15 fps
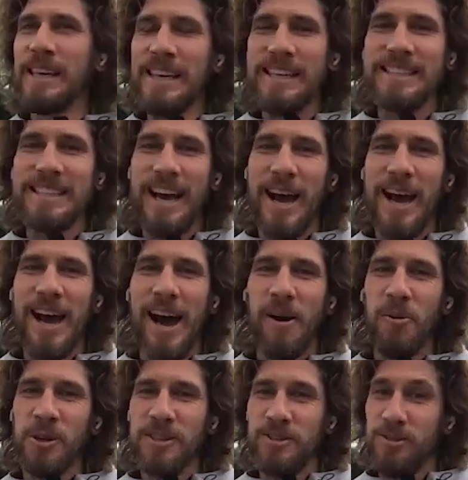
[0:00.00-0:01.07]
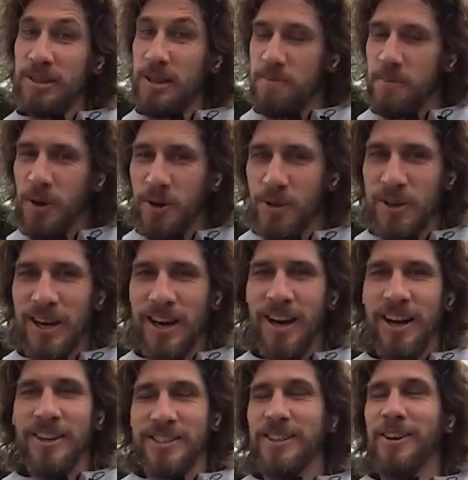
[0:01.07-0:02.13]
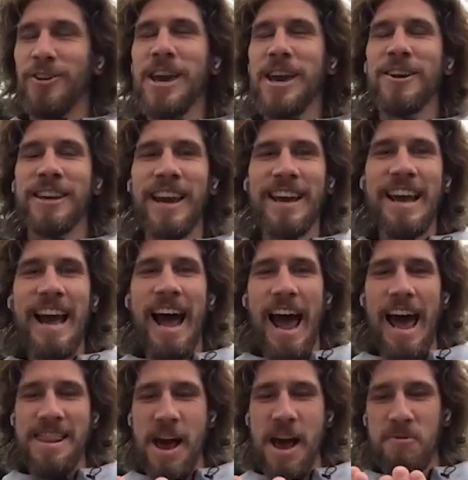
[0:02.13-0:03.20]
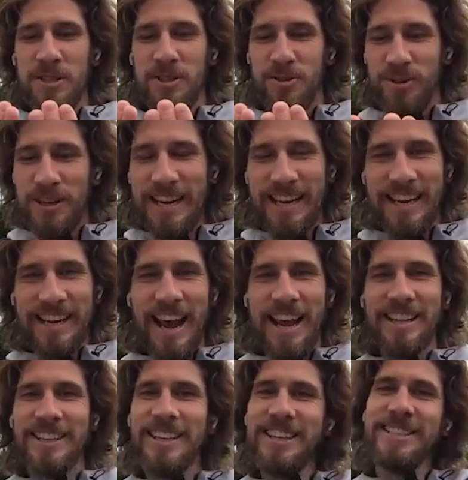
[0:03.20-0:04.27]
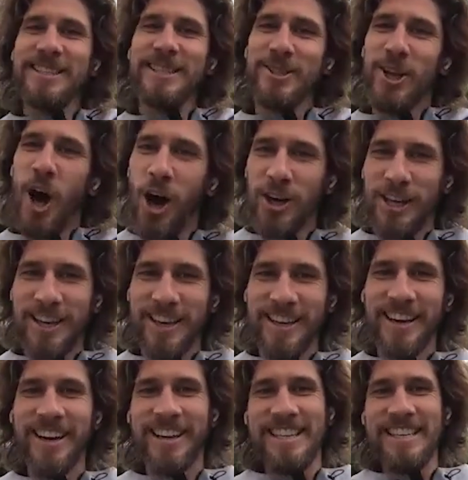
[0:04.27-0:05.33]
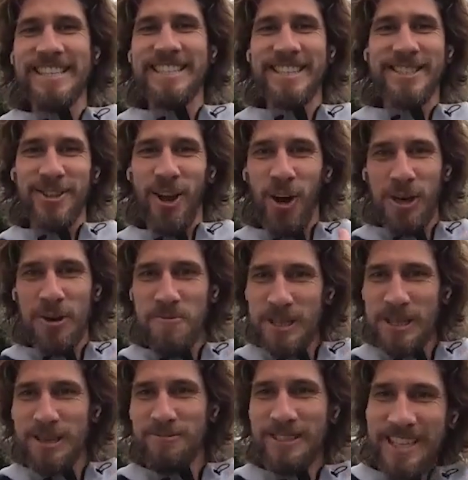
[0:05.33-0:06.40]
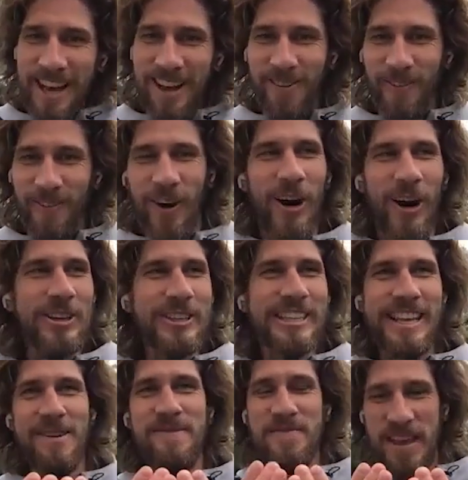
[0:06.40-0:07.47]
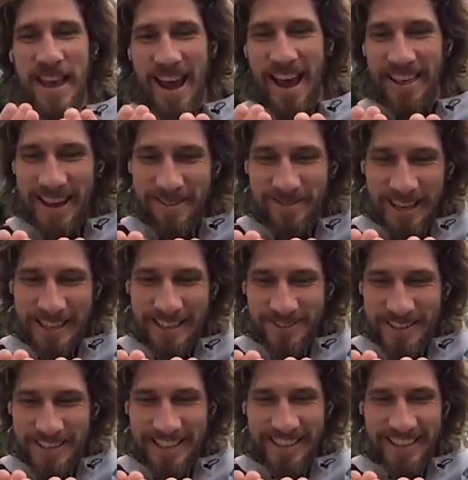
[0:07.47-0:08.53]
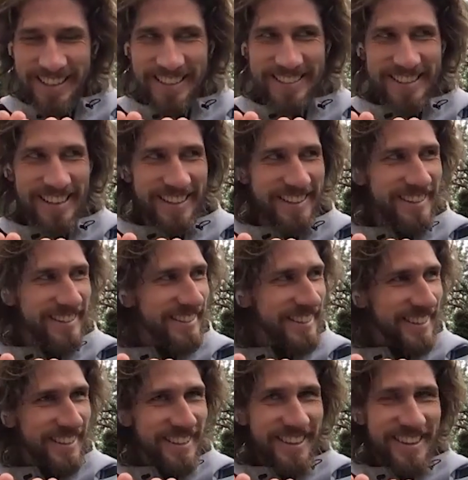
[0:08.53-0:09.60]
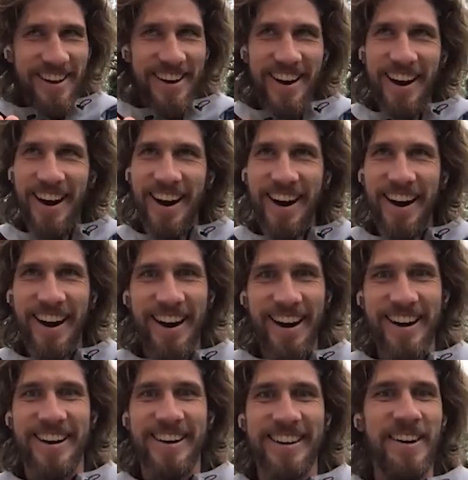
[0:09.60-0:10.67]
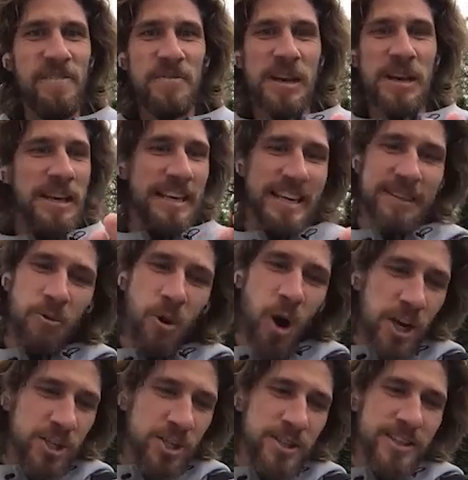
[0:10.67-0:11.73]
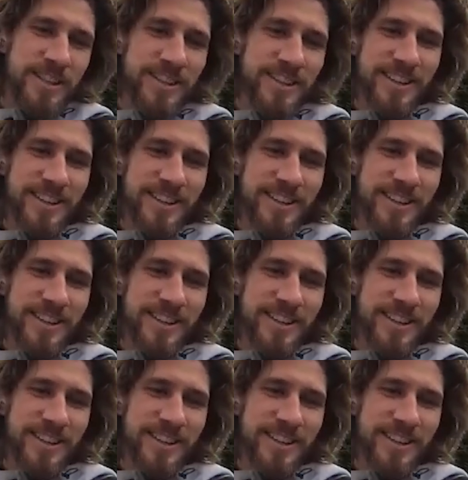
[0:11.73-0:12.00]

please, I want to read a book. He said, okay. And I was reading and he's talking. He's just talking with himself all the time. And I'm like reading and it's like, oh, you can watch